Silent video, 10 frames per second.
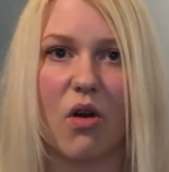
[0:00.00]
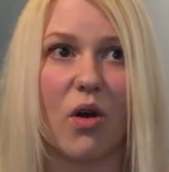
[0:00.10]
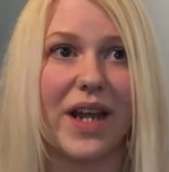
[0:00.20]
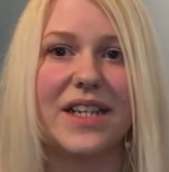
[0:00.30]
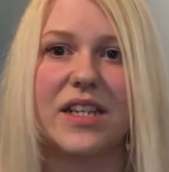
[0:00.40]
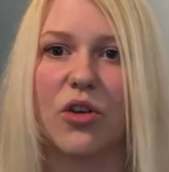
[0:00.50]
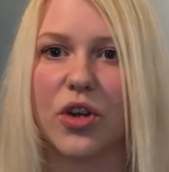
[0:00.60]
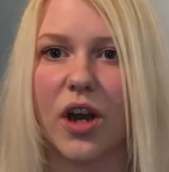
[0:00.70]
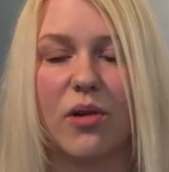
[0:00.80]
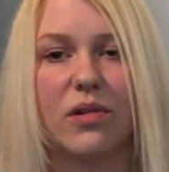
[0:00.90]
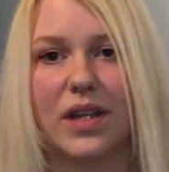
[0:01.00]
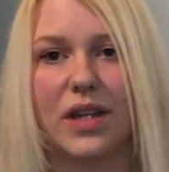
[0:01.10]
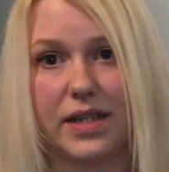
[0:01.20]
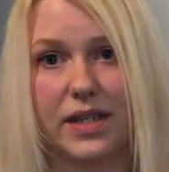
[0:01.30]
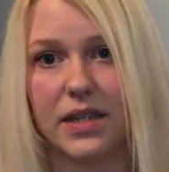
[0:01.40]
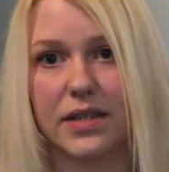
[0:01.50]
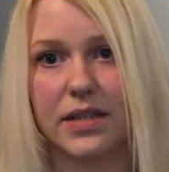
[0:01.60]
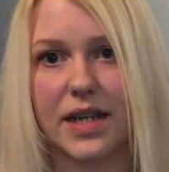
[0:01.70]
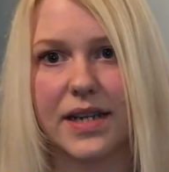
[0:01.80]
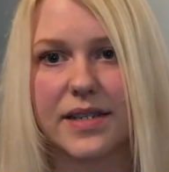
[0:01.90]
or eating on the go, eating at
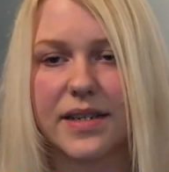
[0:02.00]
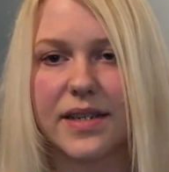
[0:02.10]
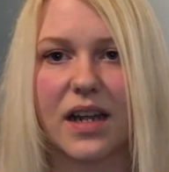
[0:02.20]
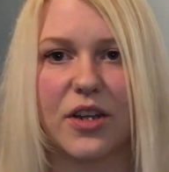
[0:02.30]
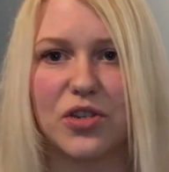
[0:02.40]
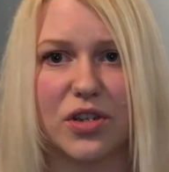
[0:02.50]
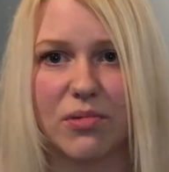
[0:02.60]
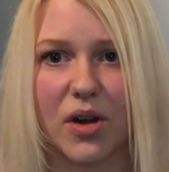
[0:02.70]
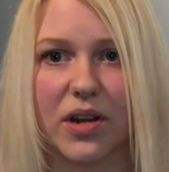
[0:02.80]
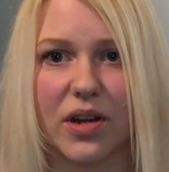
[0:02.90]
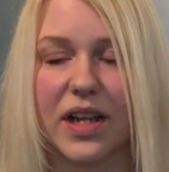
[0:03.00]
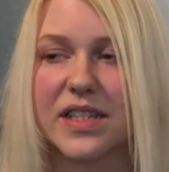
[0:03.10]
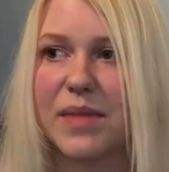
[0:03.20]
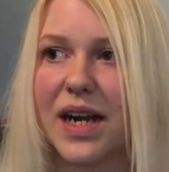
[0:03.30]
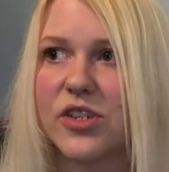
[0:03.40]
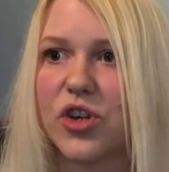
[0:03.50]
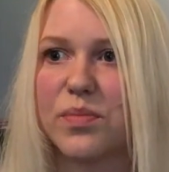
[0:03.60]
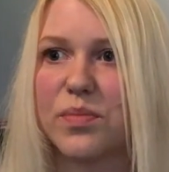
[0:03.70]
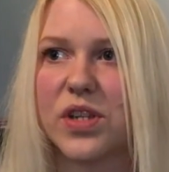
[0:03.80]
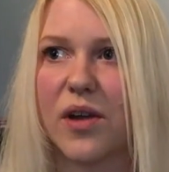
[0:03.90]
the desk. I used to do a lot of that in my last
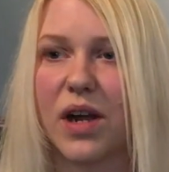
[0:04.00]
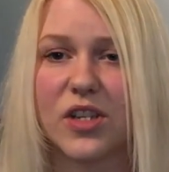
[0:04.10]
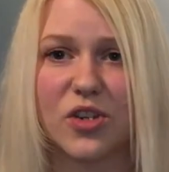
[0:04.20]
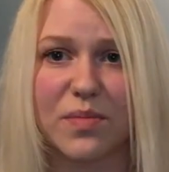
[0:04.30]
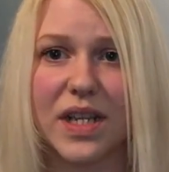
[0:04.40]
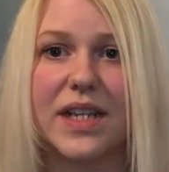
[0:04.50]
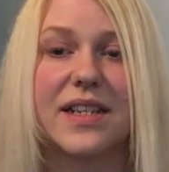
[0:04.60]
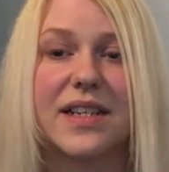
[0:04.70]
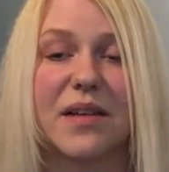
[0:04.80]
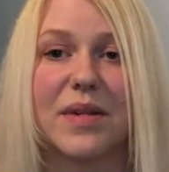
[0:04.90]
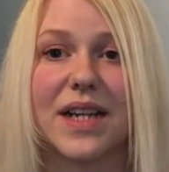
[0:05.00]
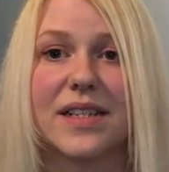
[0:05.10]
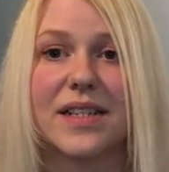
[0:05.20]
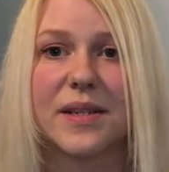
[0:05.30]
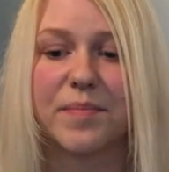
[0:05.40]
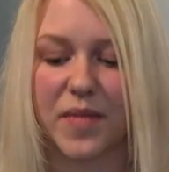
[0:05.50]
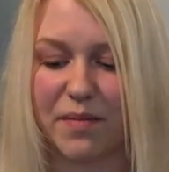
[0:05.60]
job. So I stopped eating at my desk.